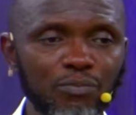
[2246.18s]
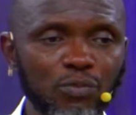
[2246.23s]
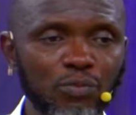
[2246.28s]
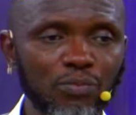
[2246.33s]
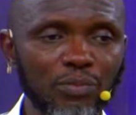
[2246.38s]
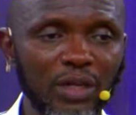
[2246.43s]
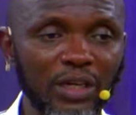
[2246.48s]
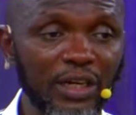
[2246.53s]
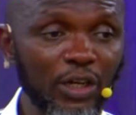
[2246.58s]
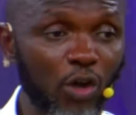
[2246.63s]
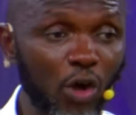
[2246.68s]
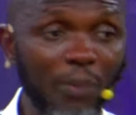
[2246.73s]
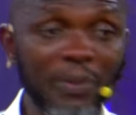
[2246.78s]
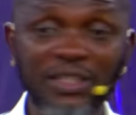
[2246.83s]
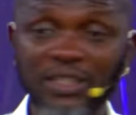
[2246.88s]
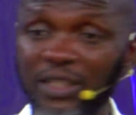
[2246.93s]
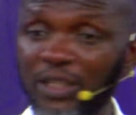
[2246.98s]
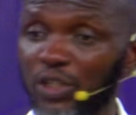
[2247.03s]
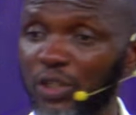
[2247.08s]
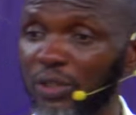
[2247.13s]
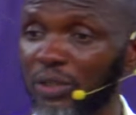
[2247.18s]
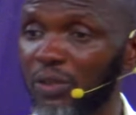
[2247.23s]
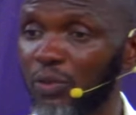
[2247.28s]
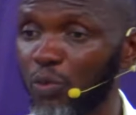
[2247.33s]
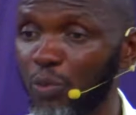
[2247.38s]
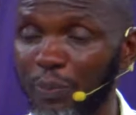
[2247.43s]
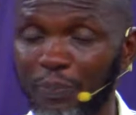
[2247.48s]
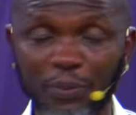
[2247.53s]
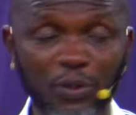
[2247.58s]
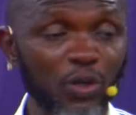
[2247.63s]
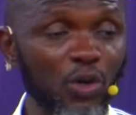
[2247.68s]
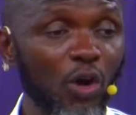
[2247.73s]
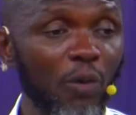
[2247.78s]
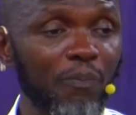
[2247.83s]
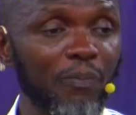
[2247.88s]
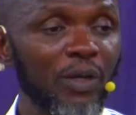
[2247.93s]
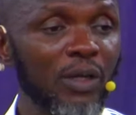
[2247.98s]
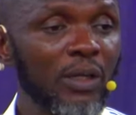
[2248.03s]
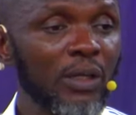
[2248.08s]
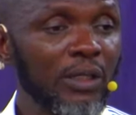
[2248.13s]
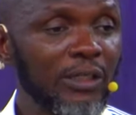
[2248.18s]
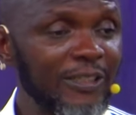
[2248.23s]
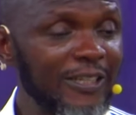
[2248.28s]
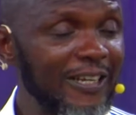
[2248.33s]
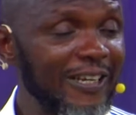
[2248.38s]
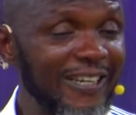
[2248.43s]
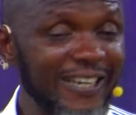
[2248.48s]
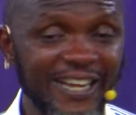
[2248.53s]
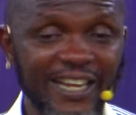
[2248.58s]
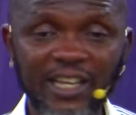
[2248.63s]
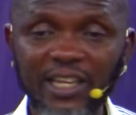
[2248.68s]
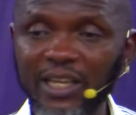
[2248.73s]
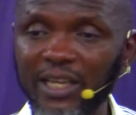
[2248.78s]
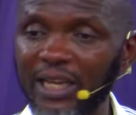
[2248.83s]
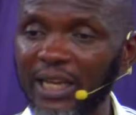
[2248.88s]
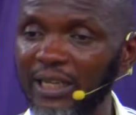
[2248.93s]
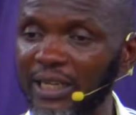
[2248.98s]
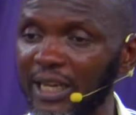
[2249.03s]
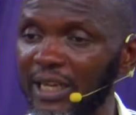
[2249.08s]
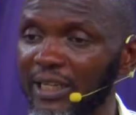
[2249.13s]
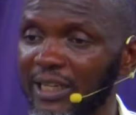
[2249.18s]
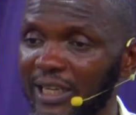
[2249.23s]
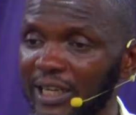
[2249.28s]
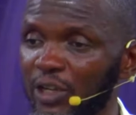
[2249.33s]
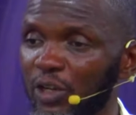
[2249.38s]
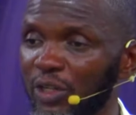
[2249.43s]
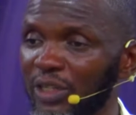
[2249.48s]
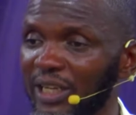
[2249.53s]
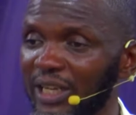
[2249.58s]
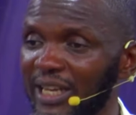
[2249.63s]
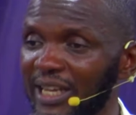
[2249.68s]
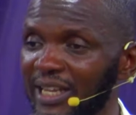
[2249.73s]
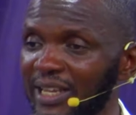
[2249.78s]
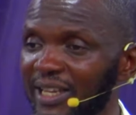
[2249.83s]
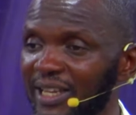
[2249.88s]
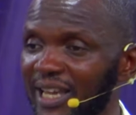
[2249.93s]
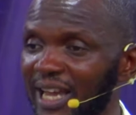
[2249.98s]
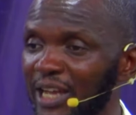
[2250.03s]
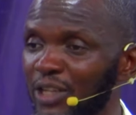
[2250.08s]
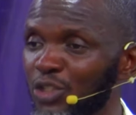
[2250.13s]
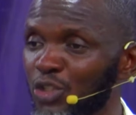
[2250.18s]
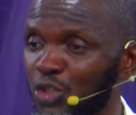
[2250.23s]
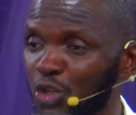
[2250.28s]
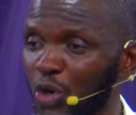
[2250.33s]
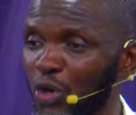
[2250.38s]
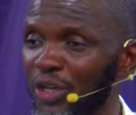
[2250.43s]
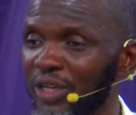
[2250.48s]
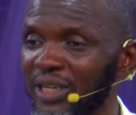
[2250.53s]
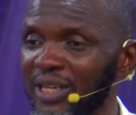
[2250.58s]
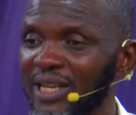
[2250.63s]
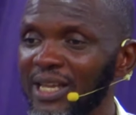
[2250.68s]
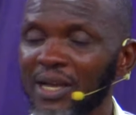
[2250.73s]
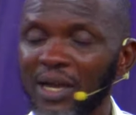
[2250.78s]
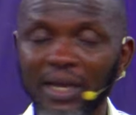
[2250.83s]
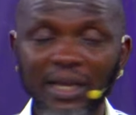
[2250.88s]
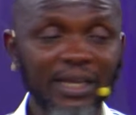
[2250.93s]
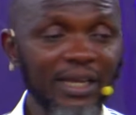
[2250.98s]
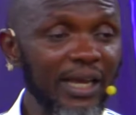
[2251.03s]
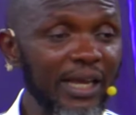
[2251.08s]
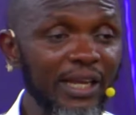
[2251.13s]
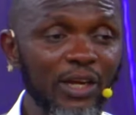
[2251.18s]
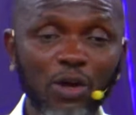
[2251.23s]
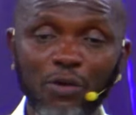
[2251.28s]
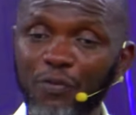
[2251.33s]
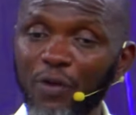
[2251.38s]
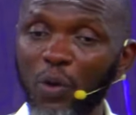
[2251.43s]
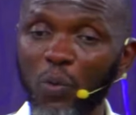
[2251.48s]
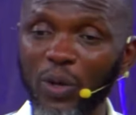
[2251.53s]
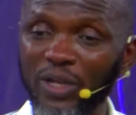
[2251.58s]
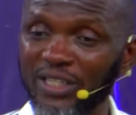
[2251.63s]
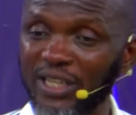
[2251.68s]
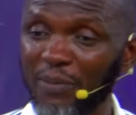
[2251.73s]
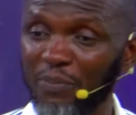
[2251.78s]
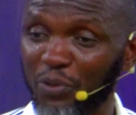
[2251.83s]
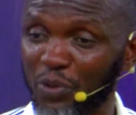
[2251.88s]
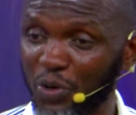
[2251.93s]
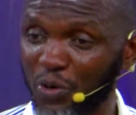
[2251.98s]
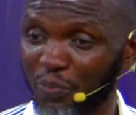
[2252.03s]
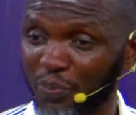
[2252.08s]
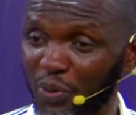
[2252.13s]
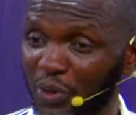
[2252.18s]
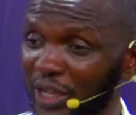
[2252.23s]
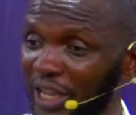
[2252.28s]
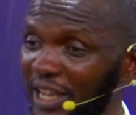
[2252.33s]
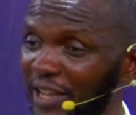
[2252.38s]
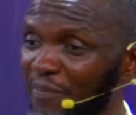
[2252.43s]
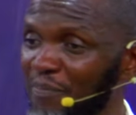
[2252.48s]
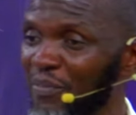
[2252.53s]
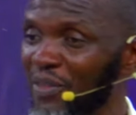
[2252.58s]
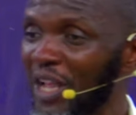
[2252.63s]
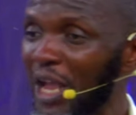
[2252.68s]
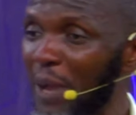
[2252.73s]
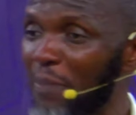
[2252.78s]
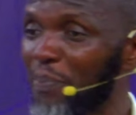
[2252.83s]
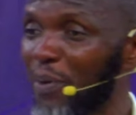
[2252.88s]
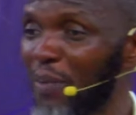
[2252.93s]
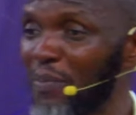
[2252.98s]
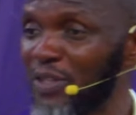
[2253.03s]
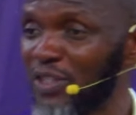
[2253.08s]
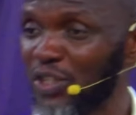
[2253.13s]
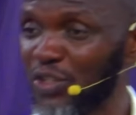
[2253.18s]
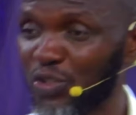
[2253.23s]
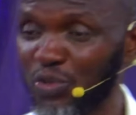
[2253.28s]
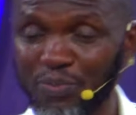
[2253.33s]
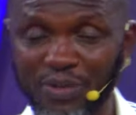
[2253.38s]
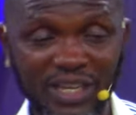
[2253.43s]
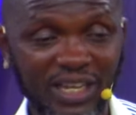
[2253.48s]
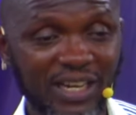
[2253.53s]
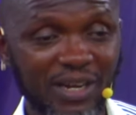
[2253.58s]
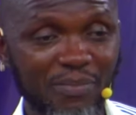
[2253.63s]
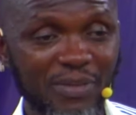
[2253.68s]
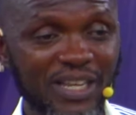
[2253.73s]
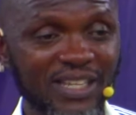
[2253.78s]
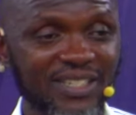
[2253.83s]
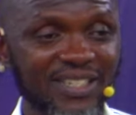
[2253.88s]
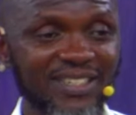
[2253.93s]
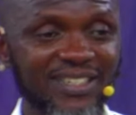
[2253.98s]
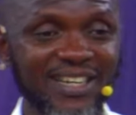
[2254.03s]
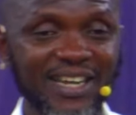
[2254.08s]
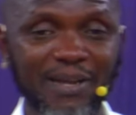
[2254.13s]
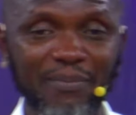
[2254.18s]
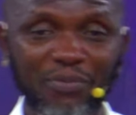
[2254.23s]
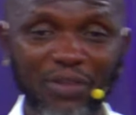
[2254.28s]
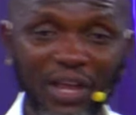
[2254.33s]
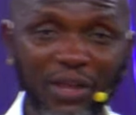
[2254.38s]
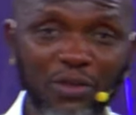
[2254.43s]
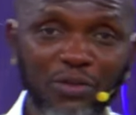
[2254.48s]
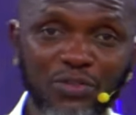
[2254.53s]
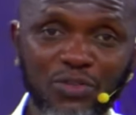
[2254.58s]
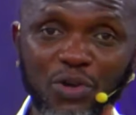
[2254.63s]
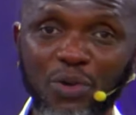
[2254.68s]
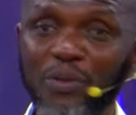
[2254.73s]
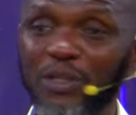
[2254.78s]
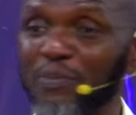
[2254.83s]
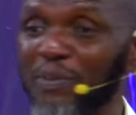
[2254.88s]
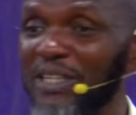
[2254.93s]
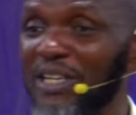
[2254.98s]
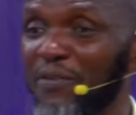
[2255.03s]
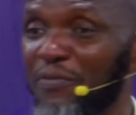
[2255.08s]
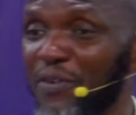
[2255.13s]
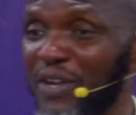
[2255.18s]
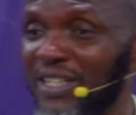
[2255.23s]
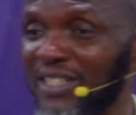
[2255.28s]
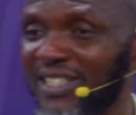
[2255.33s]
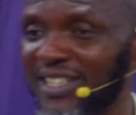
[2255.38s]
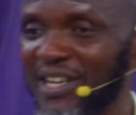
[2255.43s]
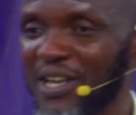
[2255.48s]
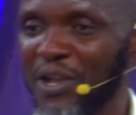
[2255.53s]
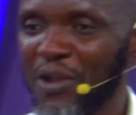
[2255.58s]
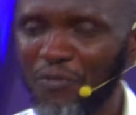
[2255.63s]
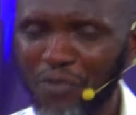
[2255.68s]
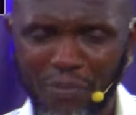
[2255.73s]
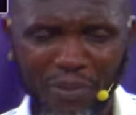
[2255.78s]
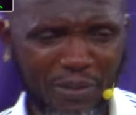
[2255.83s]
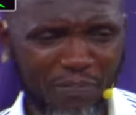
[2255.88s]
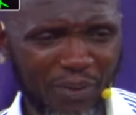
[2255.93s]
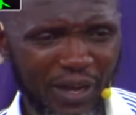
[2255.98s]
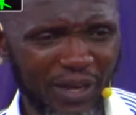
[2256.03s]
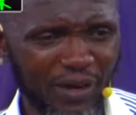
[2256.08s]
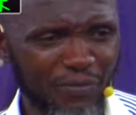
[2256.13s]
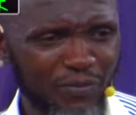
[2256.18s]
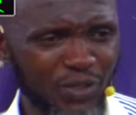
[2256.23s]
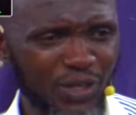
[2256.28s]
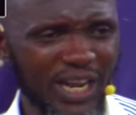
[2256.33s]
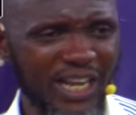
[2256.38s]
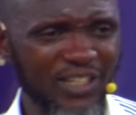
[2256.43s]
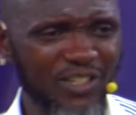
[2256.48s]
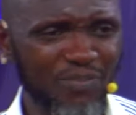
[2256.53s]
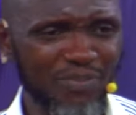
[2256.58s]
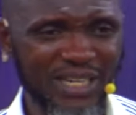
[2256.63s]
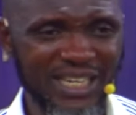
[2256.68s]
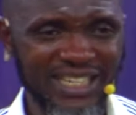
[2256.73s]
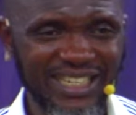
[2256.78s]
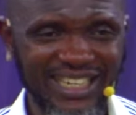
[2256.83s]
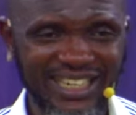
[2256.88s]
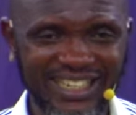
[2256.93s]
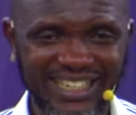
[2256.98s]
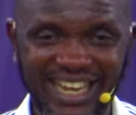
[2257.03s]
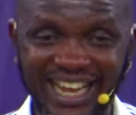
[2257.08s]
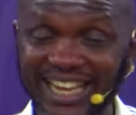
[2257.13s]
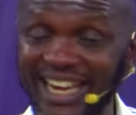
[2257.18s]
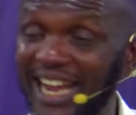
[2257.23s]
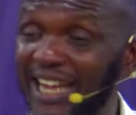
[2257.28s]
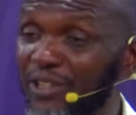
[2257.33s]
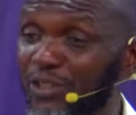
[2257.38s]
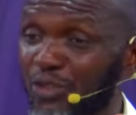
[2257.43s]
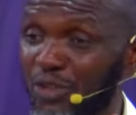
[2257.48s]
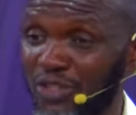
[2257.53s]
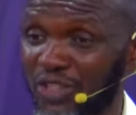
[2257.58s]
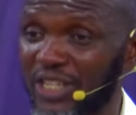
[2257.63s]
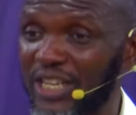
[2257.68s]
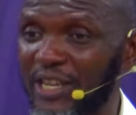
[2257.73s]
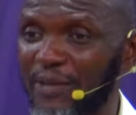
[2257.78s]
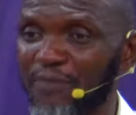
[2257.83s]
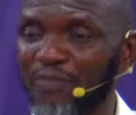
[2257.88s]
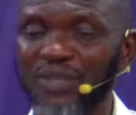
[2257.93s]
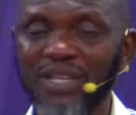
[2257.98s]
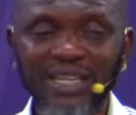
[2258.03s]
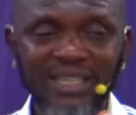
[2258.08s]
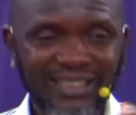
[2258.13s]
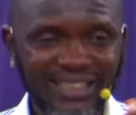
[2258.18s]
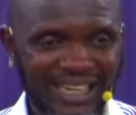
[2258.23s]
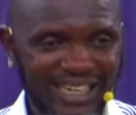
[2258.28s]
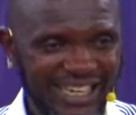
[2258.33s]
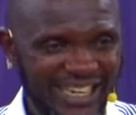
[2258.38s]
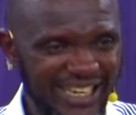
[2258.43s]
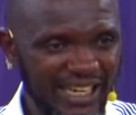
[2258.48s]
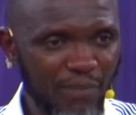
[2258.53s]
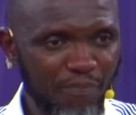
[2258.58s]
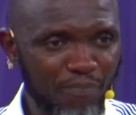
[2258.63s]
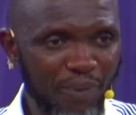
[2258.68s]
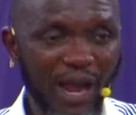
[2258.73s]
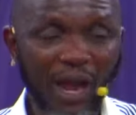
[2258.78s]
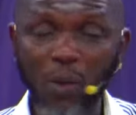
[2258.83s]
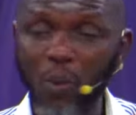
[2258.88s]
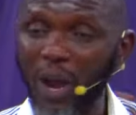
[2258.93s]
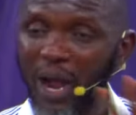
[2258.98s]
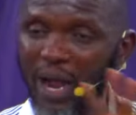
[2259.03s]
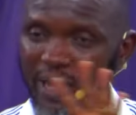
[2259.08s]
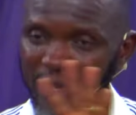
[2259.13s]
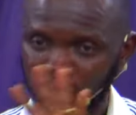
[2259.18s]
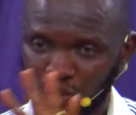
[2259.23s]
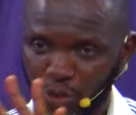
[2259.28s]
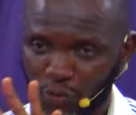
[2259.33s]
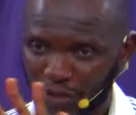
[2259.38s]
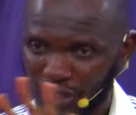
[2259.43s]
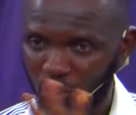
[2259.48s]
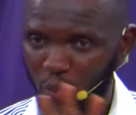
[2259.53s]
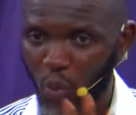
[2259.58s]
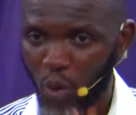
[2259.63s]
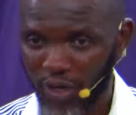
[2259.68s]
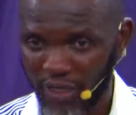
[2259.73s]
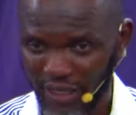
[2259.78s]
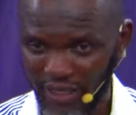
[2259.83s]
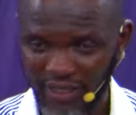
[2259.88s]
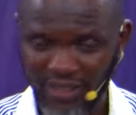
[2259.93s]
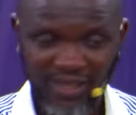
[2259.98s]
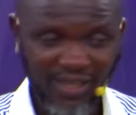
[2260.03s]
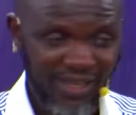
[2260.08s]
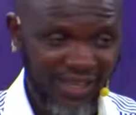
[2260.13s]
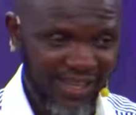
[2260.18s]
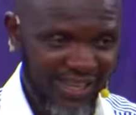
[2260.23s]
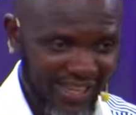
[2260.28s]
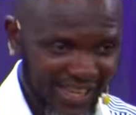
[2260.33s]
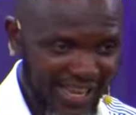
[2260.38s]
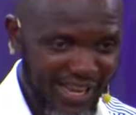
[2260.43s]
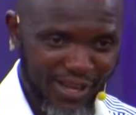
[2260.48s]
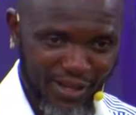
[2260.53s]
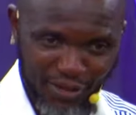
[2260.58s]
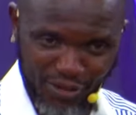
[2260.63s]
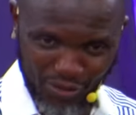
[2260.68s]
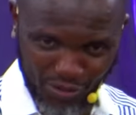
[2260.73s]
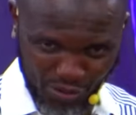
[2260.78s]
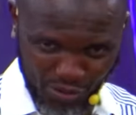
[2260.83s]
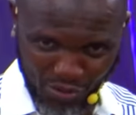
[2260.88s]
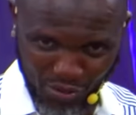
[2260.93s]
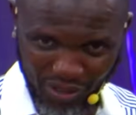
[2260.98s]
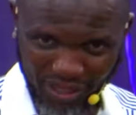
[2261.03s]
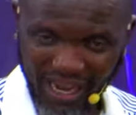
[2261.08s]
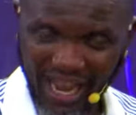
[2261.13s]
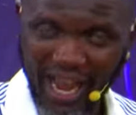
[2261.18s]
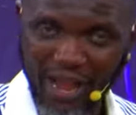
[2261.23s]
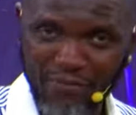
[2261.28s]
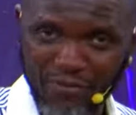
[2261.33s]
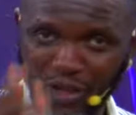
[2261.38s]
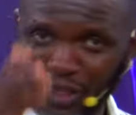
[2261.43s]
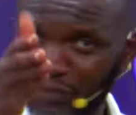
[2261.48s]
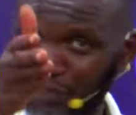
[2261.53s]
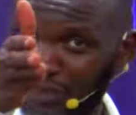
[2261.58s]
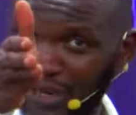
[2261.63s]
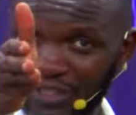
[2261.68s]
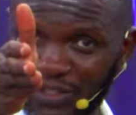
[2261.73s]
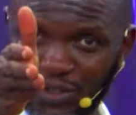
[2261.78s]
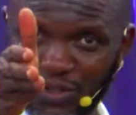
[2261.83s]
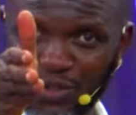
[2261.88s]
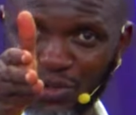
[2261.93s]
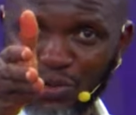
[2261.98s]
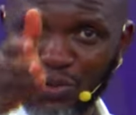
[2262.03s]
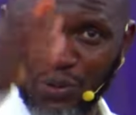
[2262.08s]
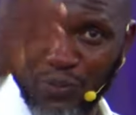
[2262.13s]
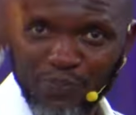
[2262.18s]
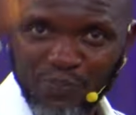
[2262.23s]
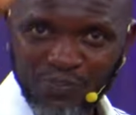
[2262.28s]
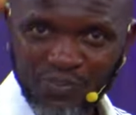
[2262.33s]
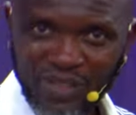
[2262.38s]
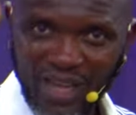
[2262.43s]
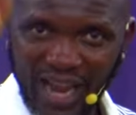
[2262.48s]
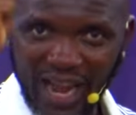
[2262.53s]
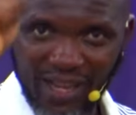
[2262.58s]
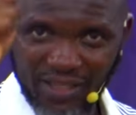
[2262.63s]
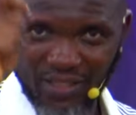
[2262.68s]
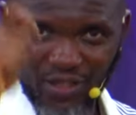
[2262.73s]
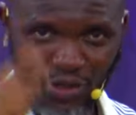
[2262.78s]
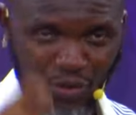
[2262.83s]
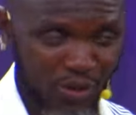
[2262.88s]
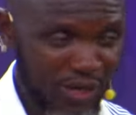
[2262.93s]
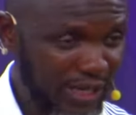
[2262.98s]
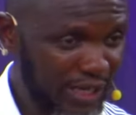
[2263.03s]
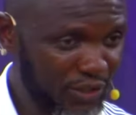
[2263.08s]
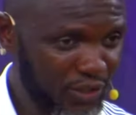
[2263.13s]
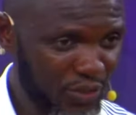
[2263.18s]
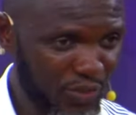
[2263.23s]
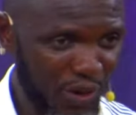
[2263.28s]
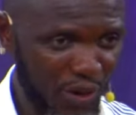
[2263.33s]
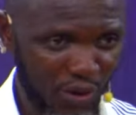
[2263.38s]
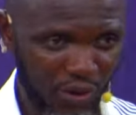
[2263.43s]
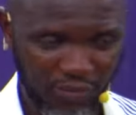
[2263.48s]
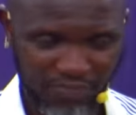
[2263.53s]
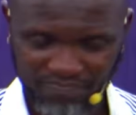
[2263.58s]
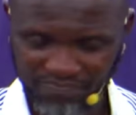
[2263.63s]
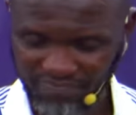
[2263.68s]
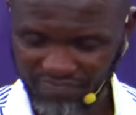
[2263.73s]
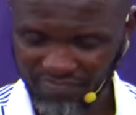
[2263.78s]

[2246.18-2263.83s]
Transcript: in the comment section, we'll be putting up the link and then click on the link and join any of our WhatsApp group, okay? It promises to be an amazing time. Thank you so much, my dear friends, for being part of tonight's meeting. And I trust Him that the healing power is already working in your life. God bless you. I'll see you again tomorrow.